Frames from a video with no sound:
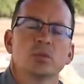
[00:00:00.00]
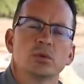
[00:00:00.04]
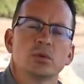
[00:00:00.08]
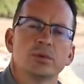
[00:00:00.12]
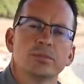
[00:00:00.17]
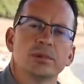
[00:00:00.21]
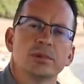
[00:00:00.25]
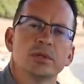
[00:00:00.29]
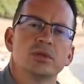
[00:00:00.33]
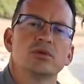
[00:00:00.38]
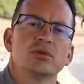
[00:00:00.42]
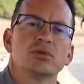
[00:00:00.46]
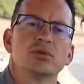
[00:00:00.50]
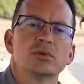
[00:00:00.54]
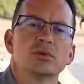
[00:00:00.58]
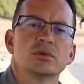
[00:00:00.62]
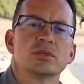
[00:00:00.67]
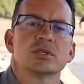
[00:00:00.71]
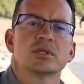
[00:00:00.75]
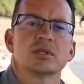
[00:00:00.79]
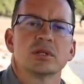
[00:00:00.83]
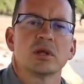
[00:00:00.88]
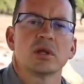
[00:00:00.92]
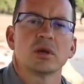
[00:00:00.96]
will be too
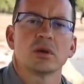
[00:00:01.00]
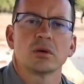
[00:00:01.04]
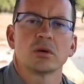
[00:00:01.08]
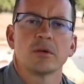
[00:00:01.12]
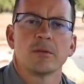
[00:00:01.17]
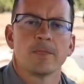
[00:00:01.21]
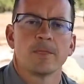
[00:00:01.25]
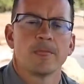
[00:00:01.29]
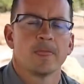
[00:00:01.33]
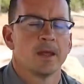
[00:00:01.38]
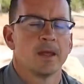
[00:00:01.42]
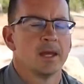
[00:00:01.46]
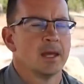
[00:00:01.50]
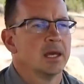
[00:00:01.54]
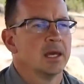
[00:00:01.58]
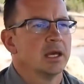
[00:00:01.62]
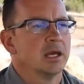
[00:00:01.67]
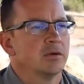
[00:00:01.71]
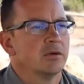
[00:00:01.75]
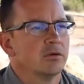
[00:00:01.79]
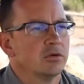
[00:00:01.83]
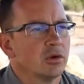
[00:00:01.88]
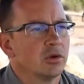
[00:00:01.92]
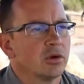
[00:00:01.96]
slow.
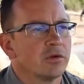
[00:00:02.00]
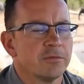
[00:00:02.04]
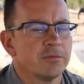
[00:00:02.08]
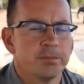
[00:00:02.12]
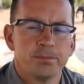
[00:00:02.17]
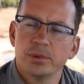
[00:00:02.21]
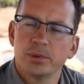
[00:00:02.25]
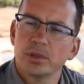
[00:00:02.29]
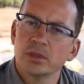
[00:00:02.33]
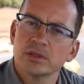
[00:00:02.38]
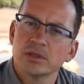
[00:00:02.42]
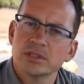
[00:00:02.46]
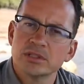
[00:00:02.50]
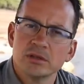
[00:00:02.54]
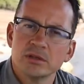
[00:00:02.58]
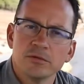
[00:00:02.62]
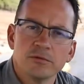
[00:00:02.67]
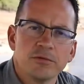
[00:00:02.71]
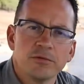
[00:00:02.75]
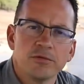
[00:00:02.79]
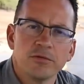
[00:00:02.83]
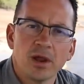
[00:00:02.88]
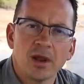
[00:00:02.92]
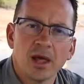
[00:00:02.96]
You have birds
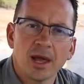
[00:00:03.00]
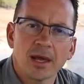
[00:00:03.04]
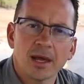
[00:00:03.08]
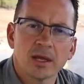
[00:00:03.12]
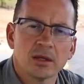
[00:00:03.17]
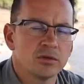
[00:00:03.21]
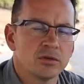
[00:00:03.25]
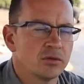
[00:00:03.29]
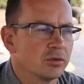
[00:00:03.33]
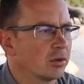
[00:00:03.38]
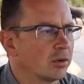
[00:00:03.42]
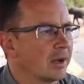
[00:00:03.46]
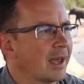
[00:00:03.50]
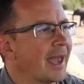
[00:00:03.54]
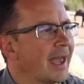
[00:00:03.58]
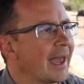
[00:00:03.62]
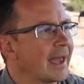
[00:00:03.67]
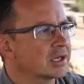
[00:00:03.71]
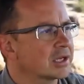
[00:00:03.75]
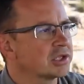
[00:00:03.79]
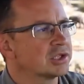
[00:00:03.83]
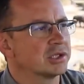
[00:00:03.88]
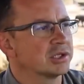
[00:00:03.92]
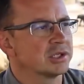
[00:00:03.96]
in flight, or
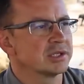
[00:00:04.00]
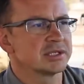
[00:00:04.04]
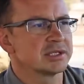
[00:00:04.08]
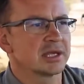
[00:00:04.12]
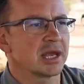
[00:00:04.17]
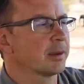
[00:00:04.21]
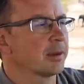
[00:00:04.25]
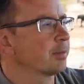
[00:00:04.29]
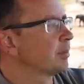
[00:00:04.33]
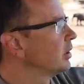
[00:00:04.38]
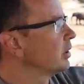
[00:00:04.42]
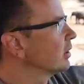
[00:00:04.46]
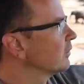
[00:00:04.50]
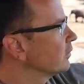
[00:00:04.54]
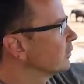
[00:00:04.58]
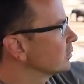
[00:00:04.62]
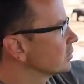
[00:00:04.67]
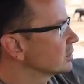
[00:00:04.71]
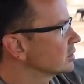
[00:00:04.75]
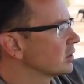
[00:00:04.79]
action is happening, for